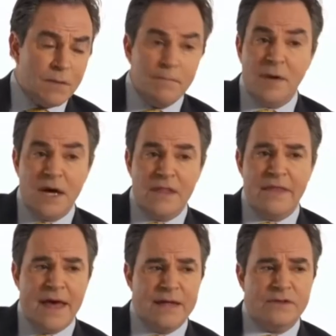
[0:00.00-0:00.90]

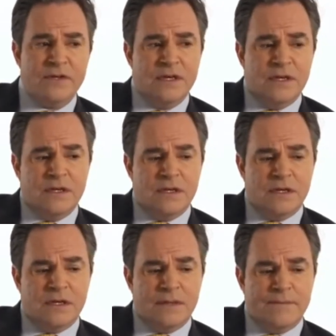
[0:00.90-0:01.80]
but that
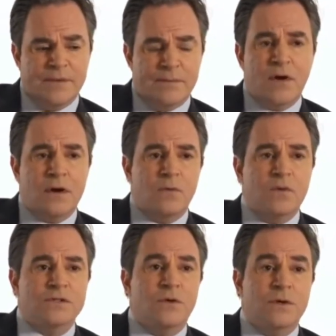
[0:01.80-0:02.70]
uh, the part
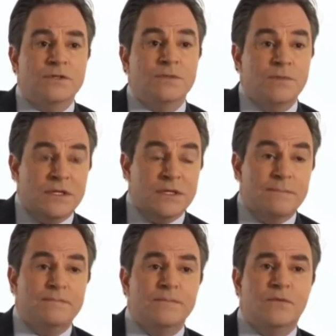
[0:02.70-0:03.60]
was going to be